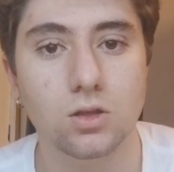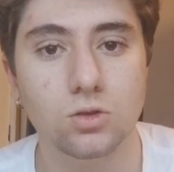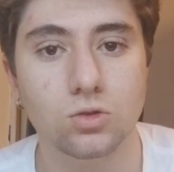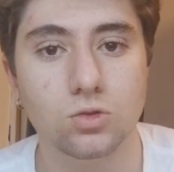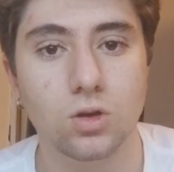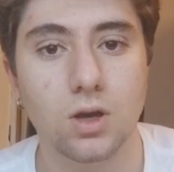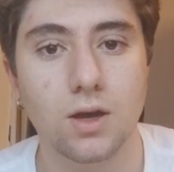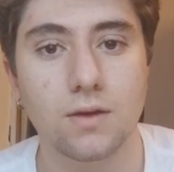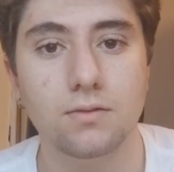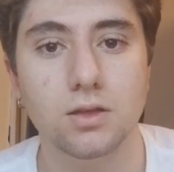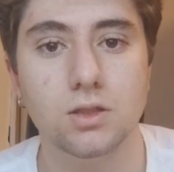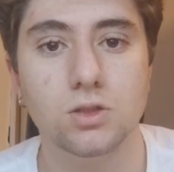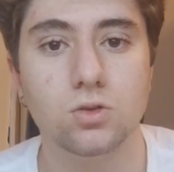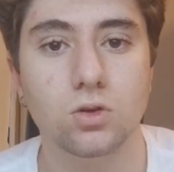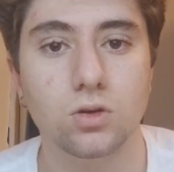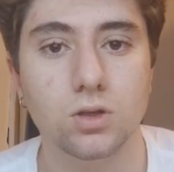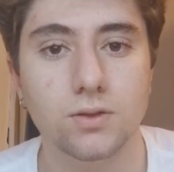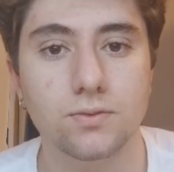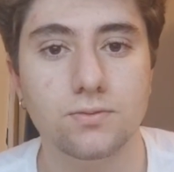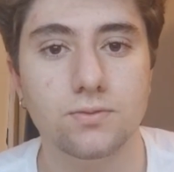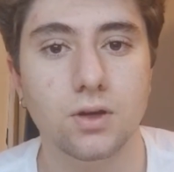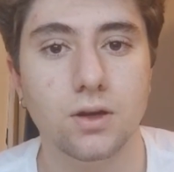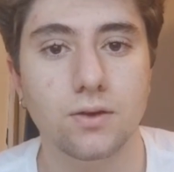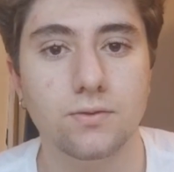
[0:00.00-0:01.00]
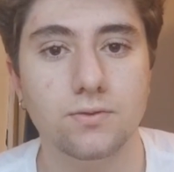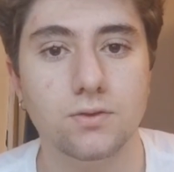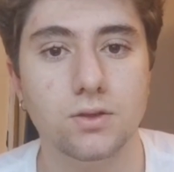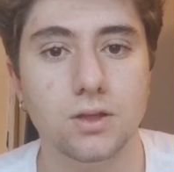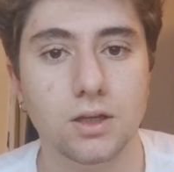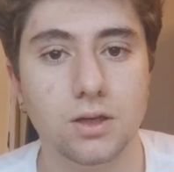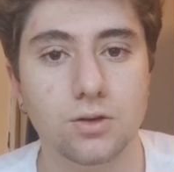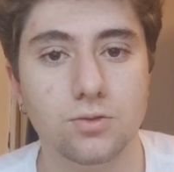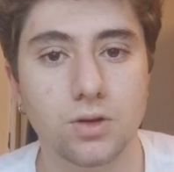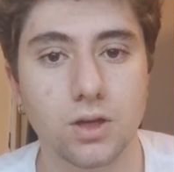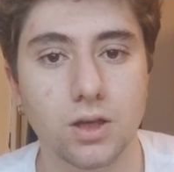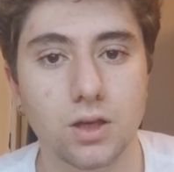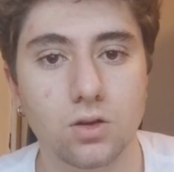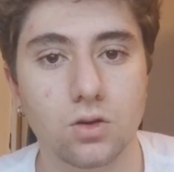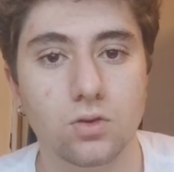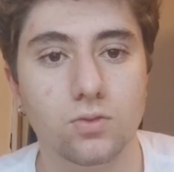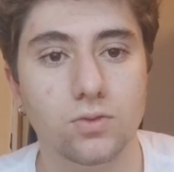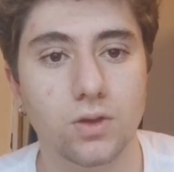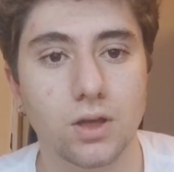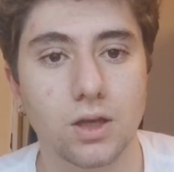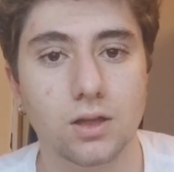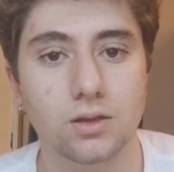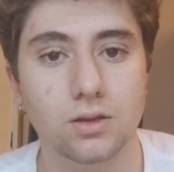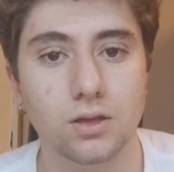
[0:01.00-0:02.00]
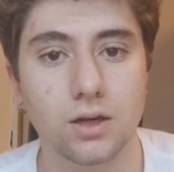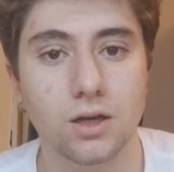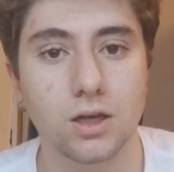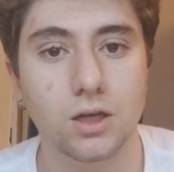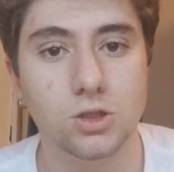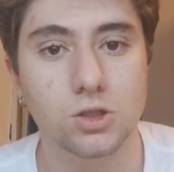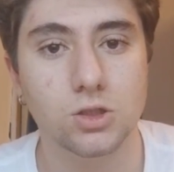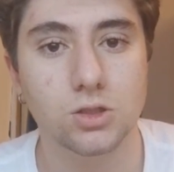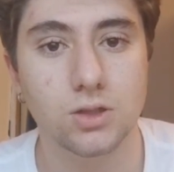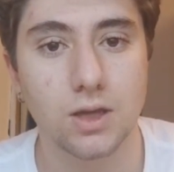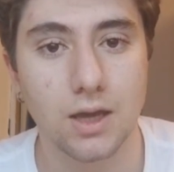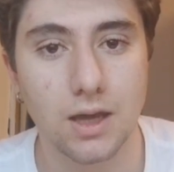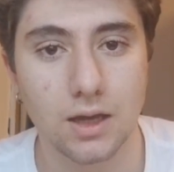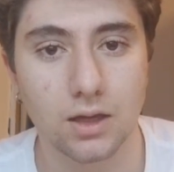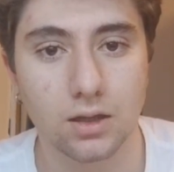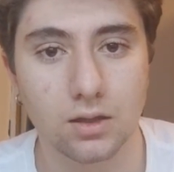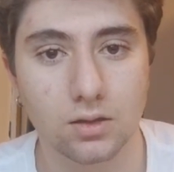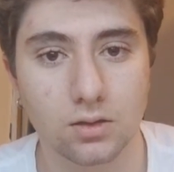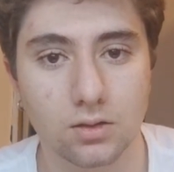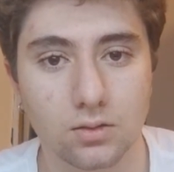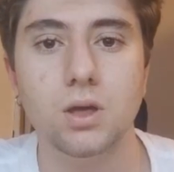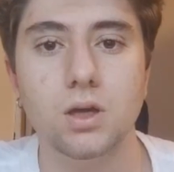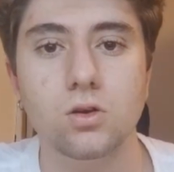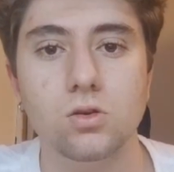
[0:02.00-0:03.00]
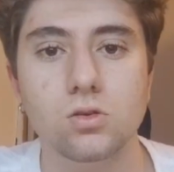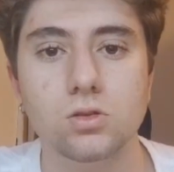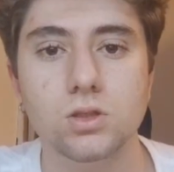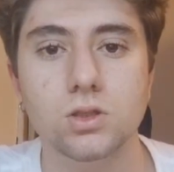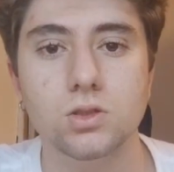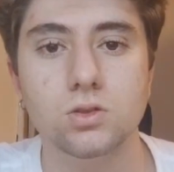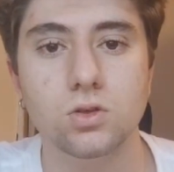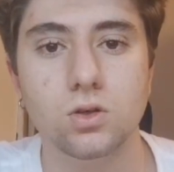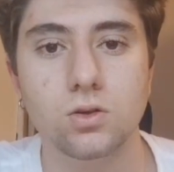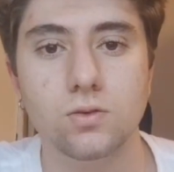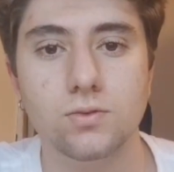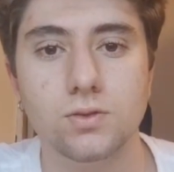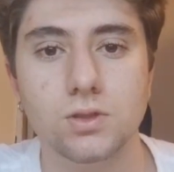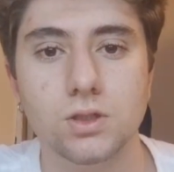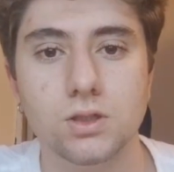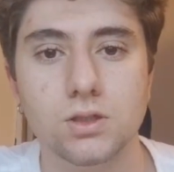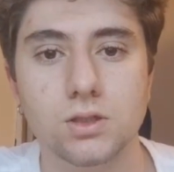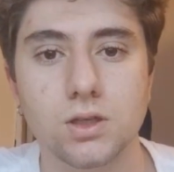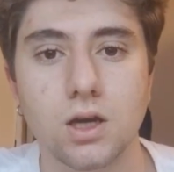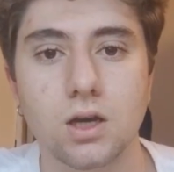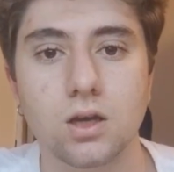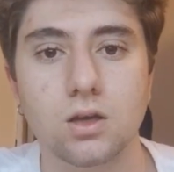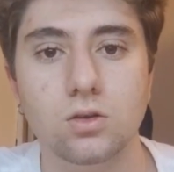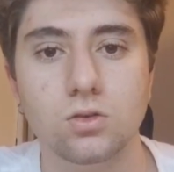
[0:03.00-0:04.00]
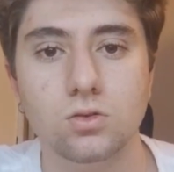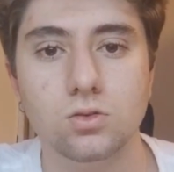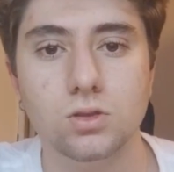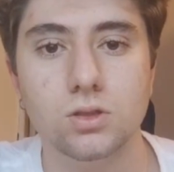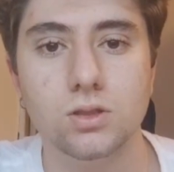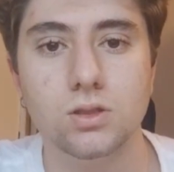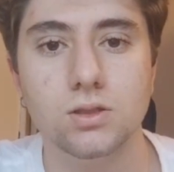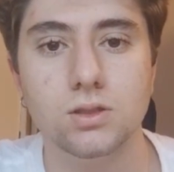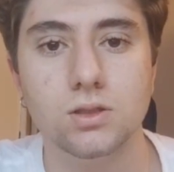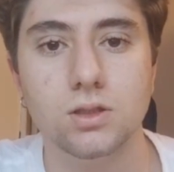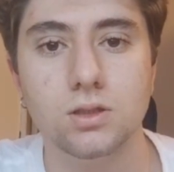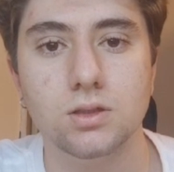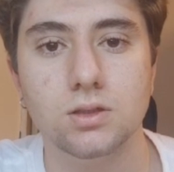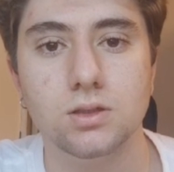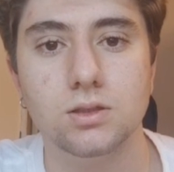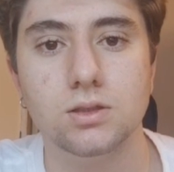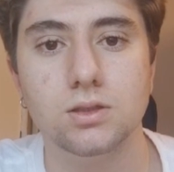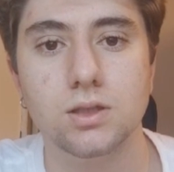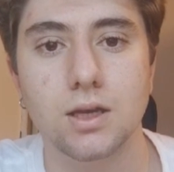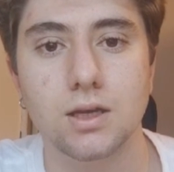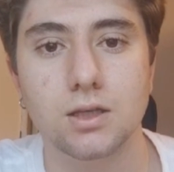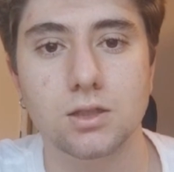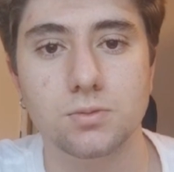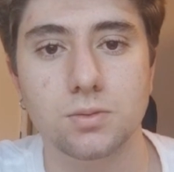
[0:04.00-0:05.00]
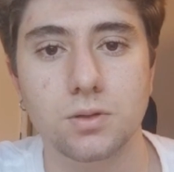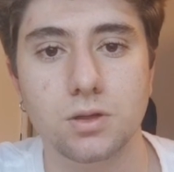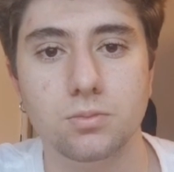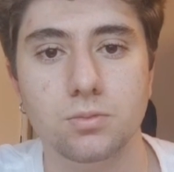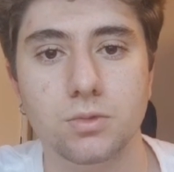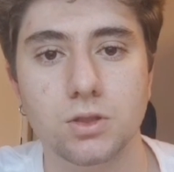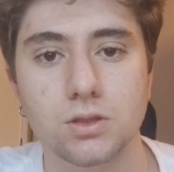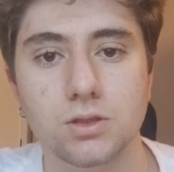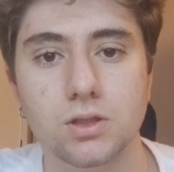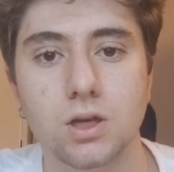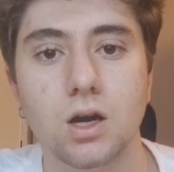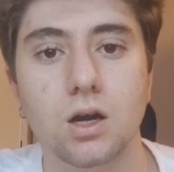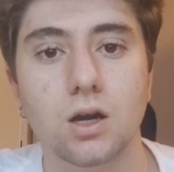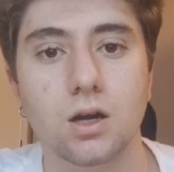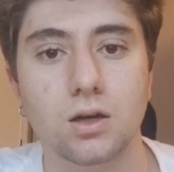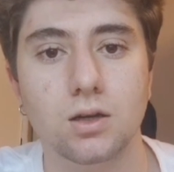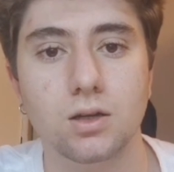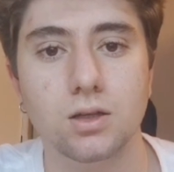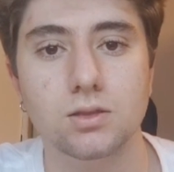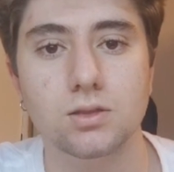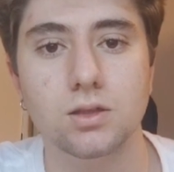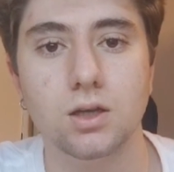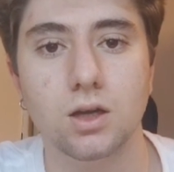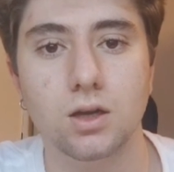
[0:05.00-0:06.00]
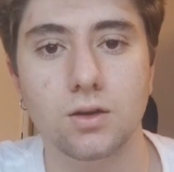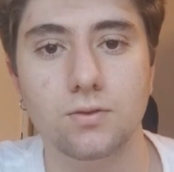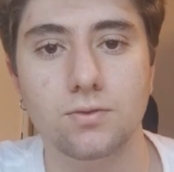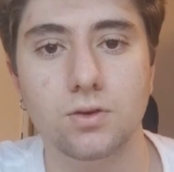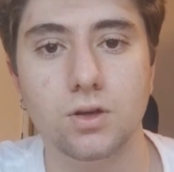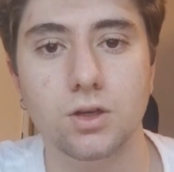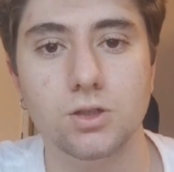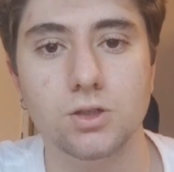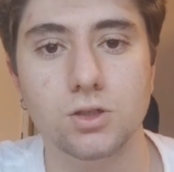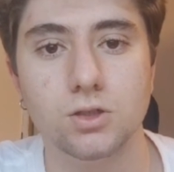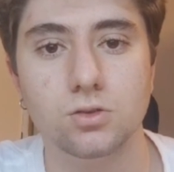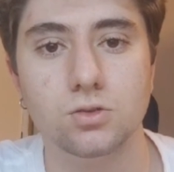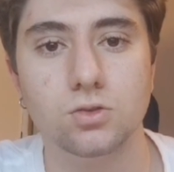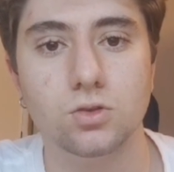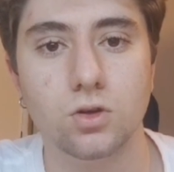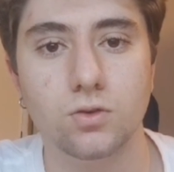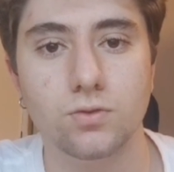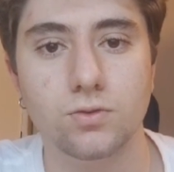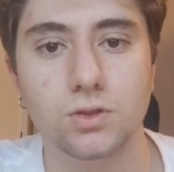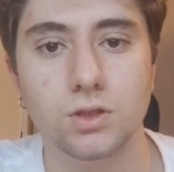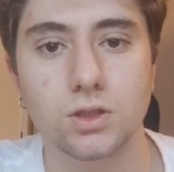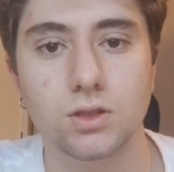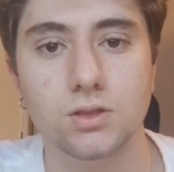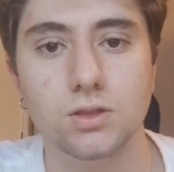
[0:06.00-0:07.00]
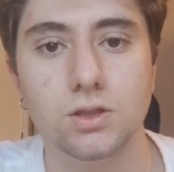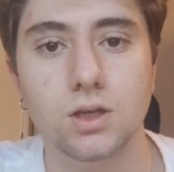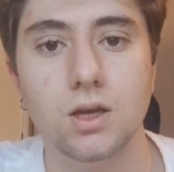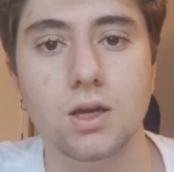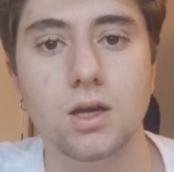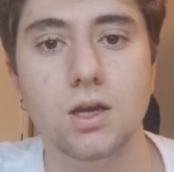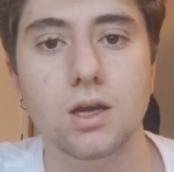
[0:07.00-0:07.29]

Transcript: to have a 35 degree of inclination angle, because the surfaces I used in this experiment are not high friction surfaces